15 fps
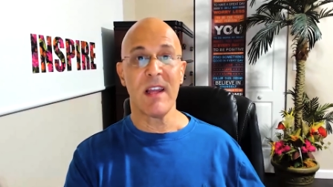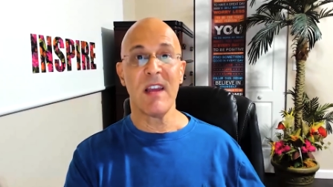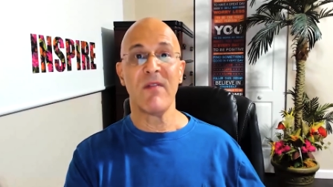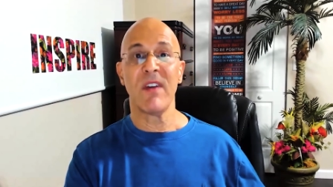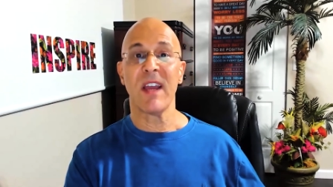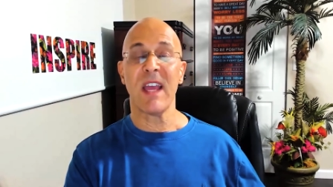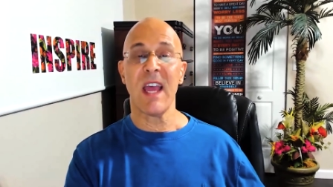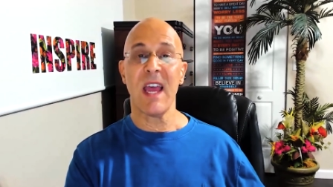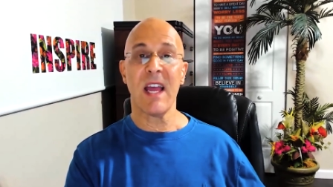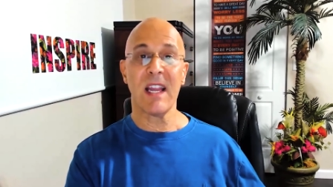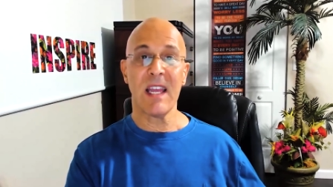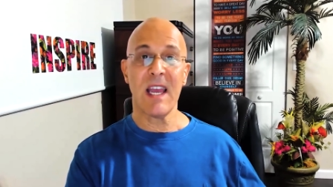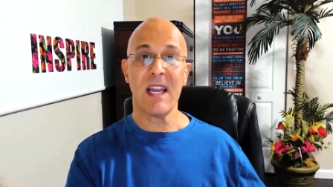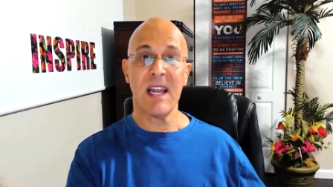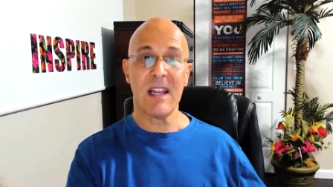if it can't
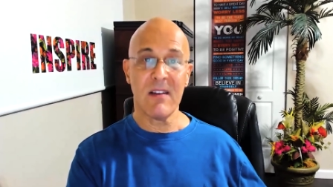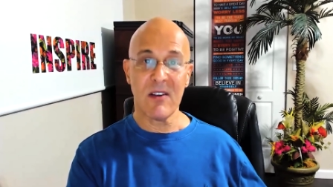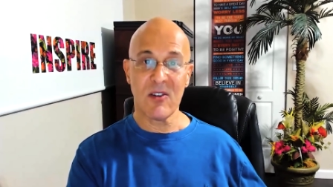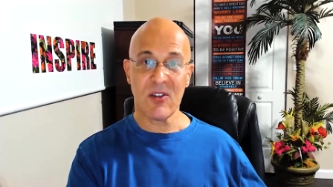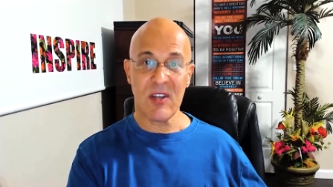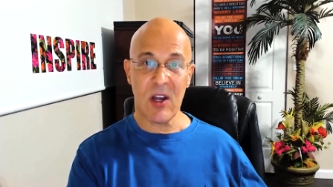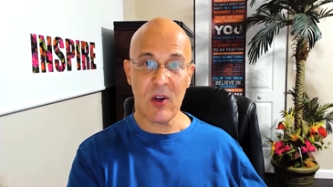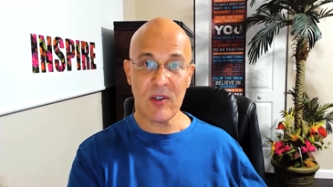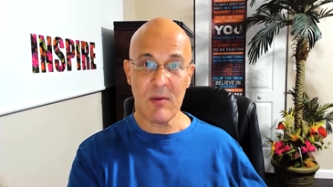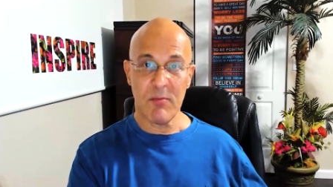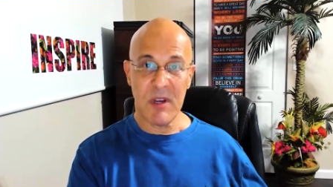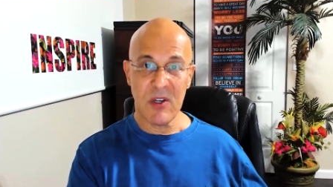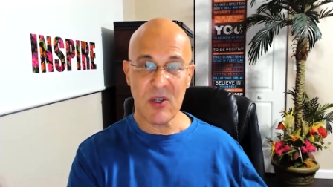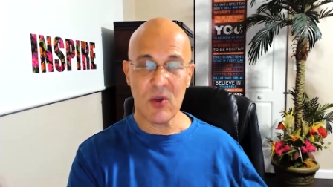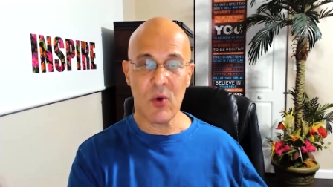get into the cells and be
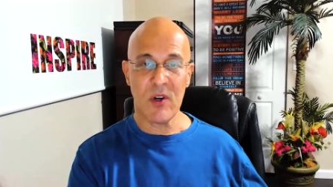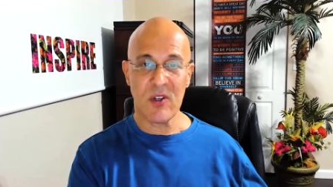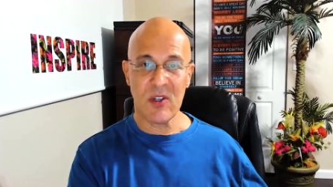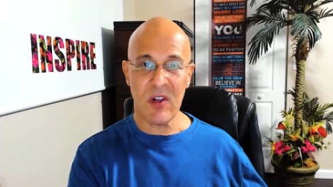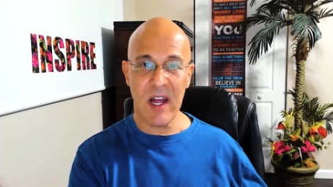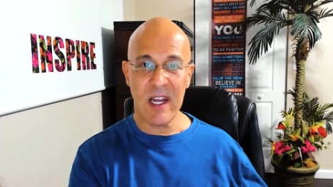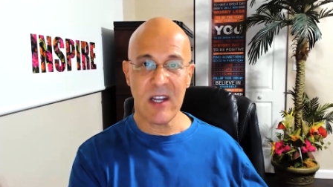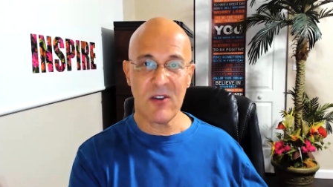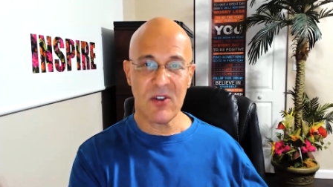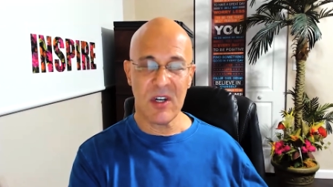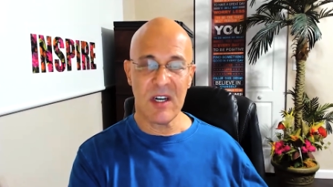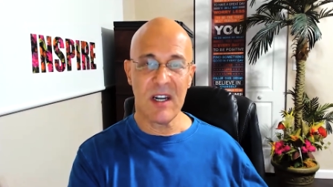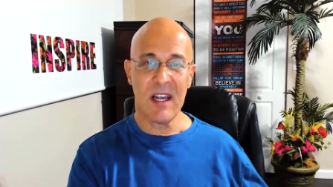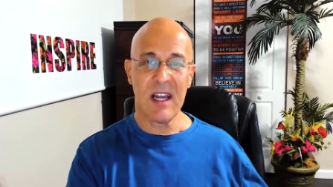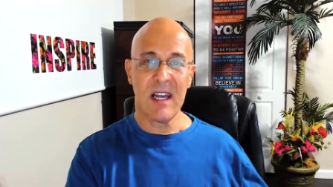stored as
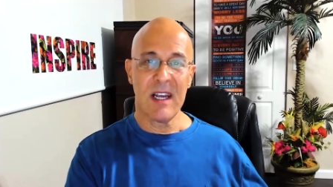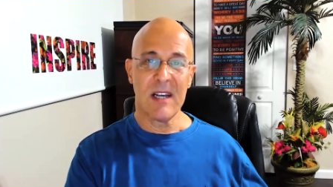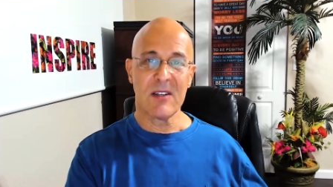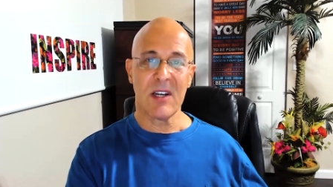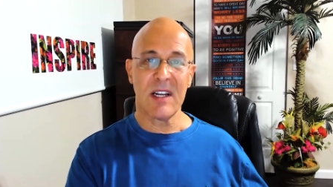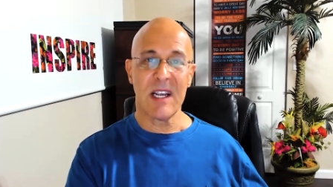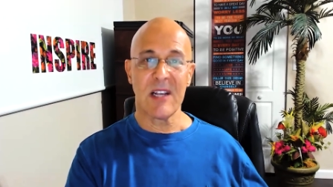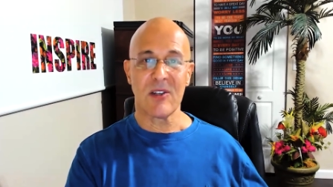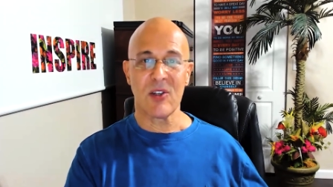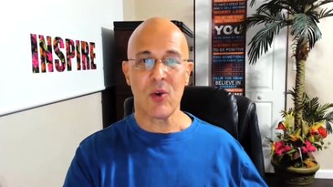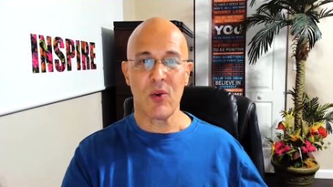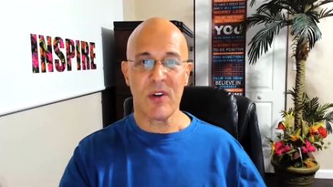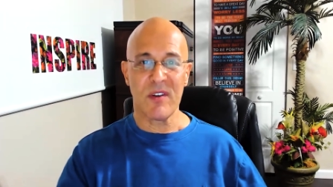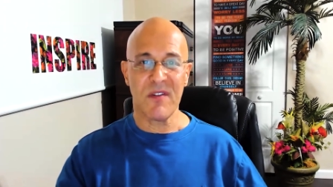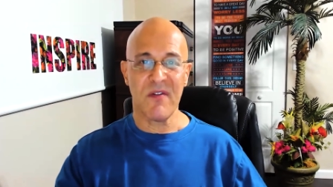glycogen, it's going to get stored
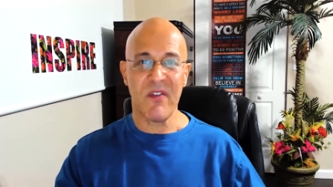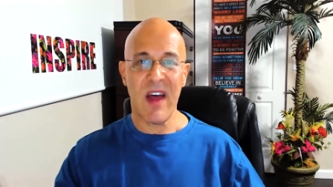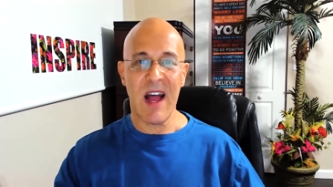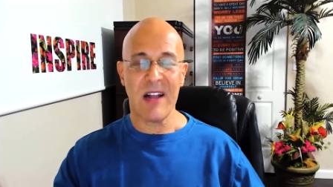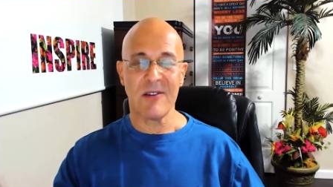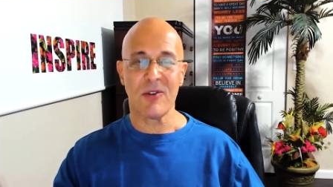as fat.